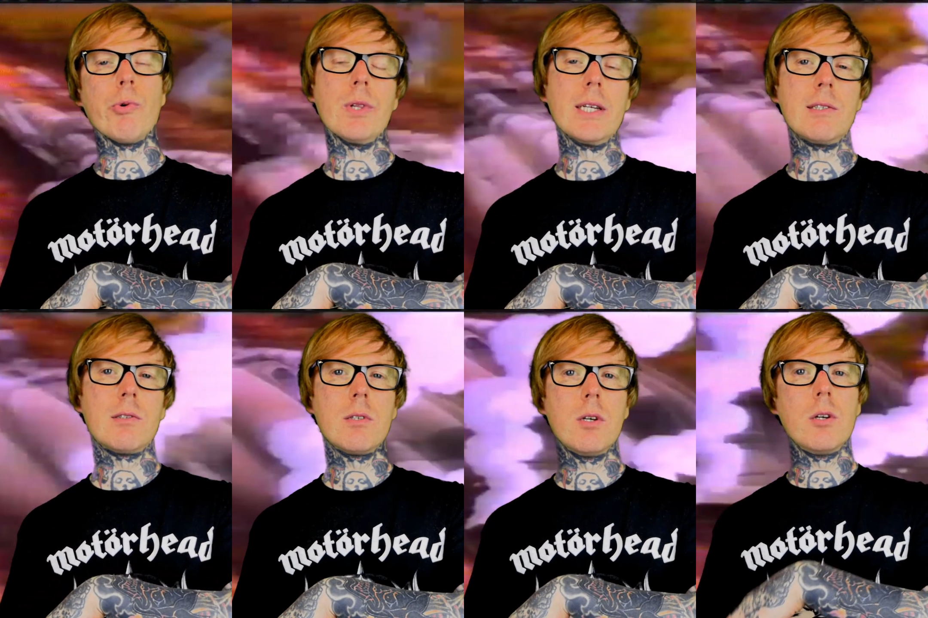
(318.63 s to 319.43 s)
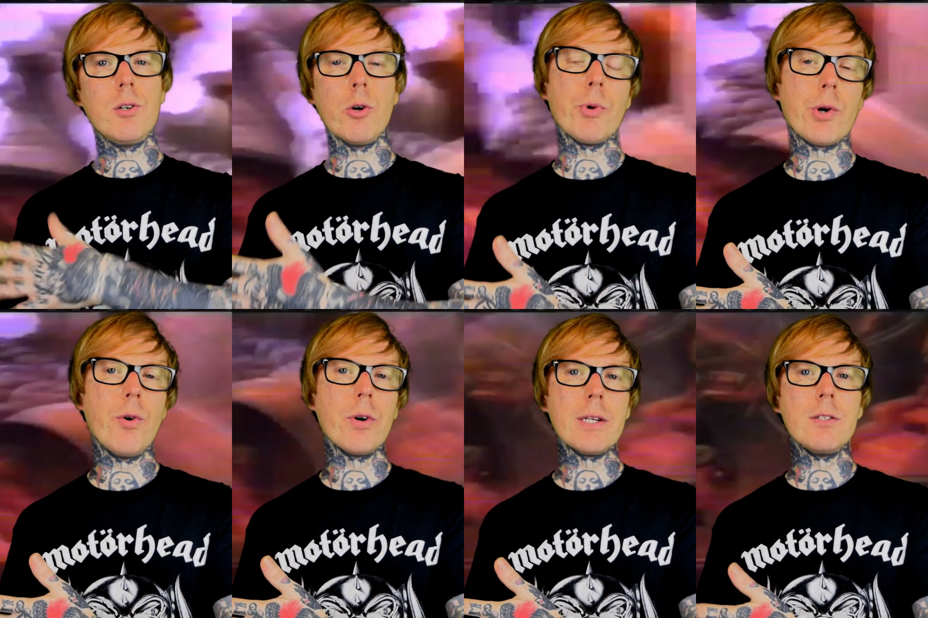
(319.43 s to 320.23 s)
release, you know,
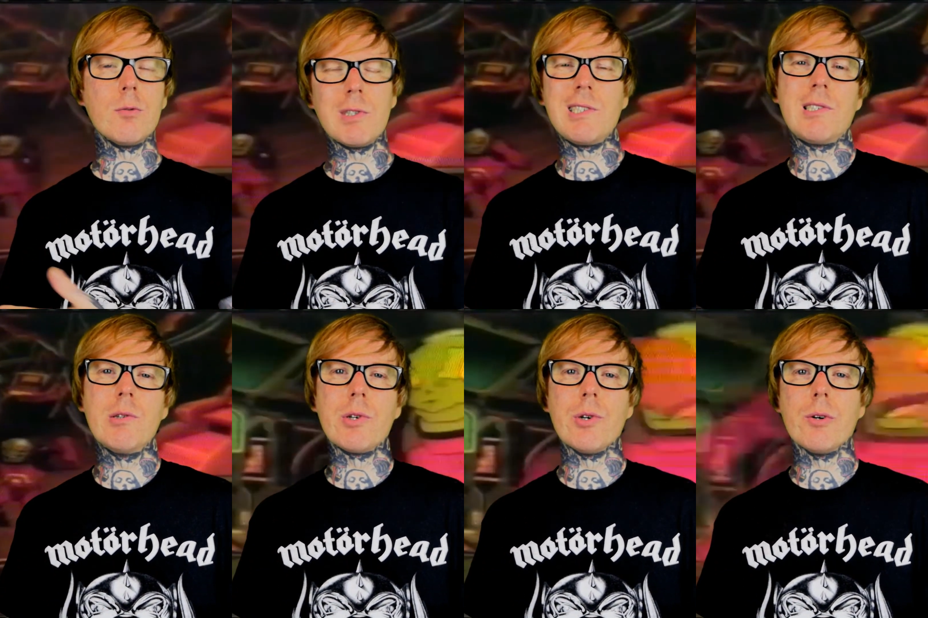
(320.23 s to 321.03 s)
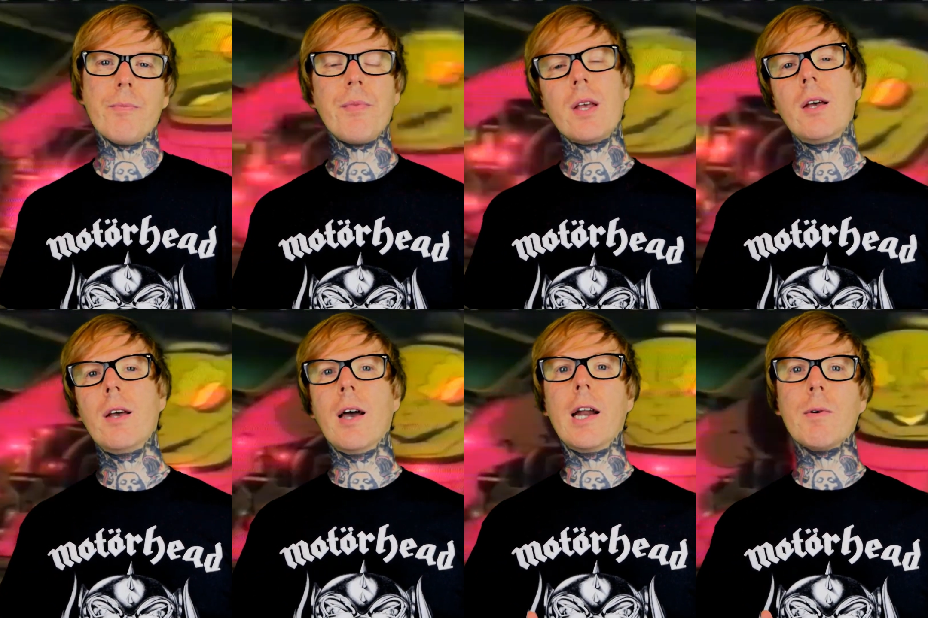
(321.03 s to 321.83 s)
recordings, which is still cool?
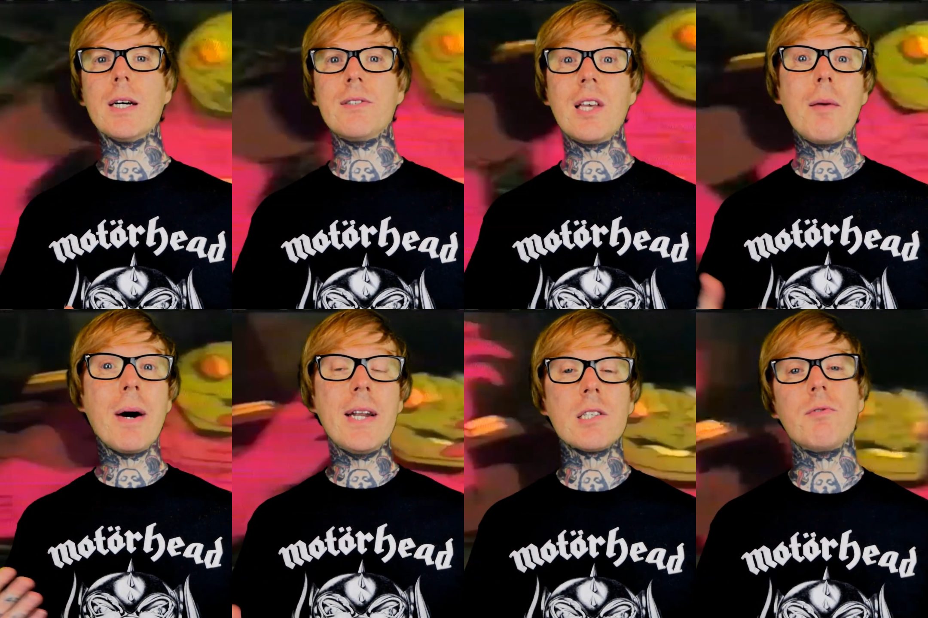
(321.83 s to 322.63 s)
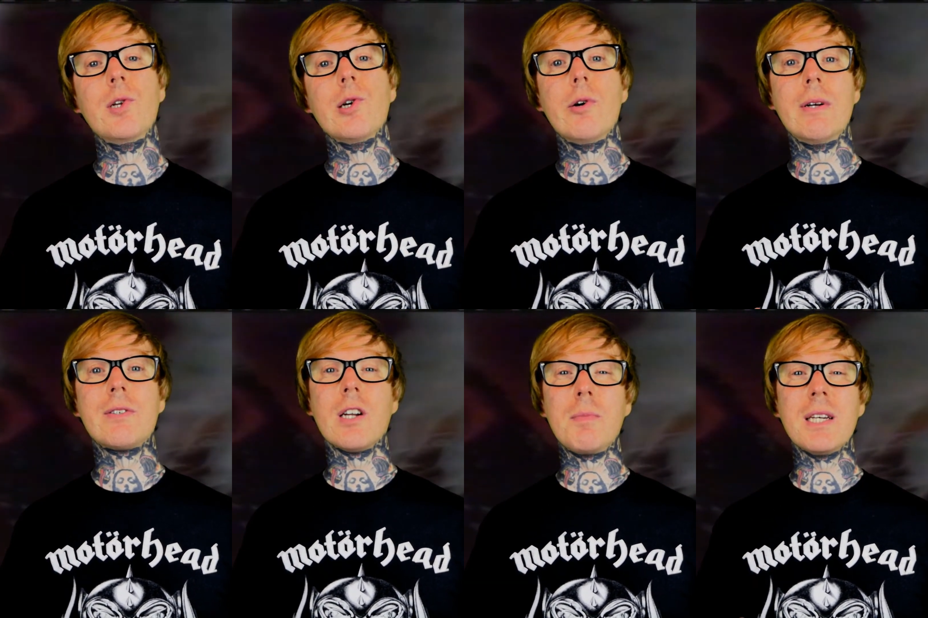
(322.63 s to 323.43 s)
Anyways, in my next video,
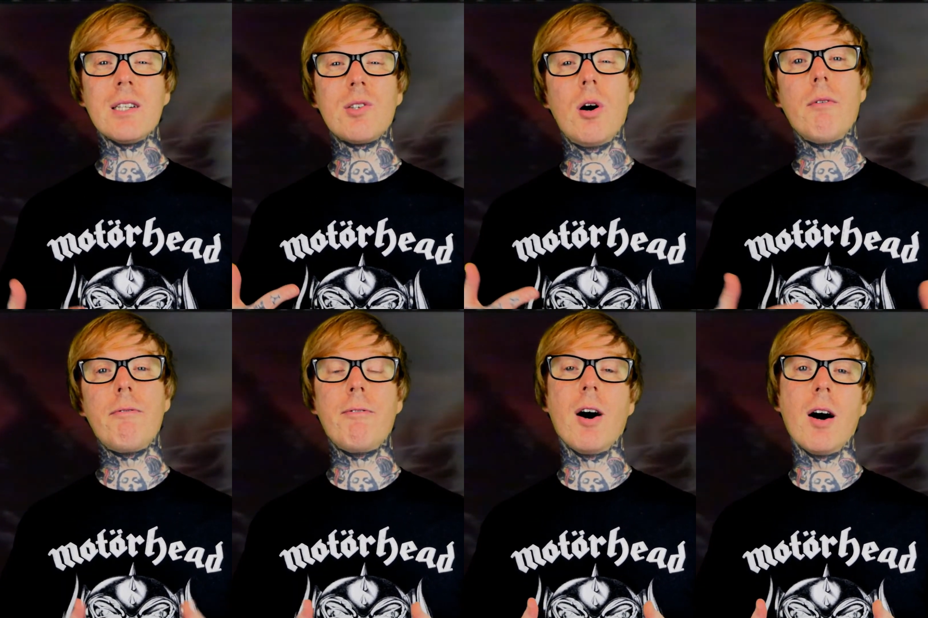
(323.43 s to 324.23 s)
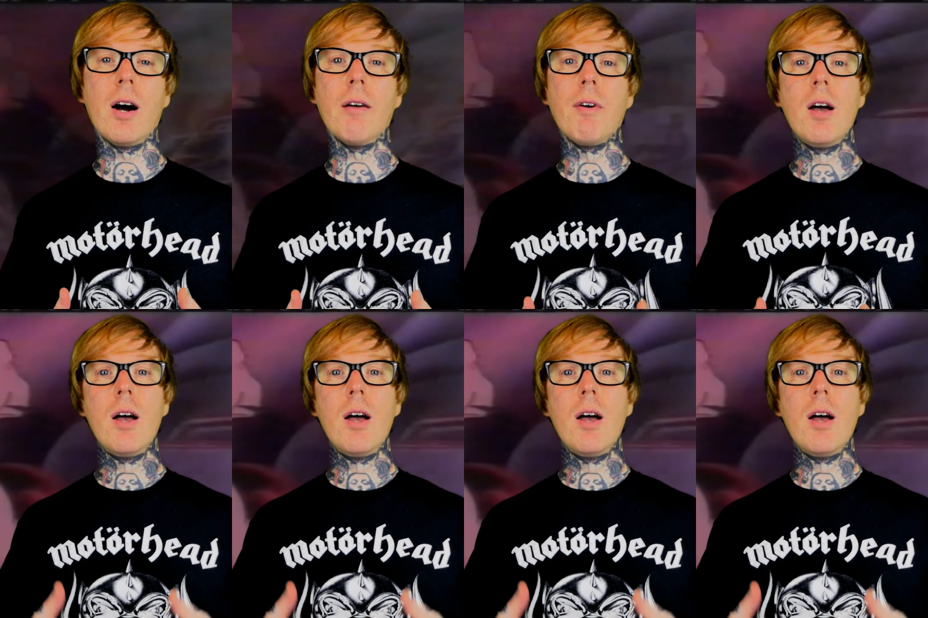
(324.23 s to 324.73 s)
it's going to be a top 5